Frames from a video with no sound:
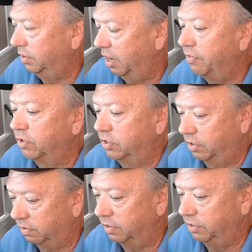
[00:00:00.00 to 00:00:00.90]
the other
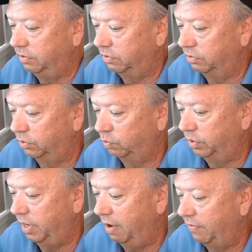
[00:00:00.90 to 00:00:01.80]
concurrent users
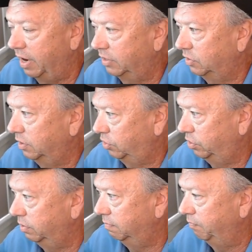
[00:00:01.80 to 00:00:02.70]
would have access to.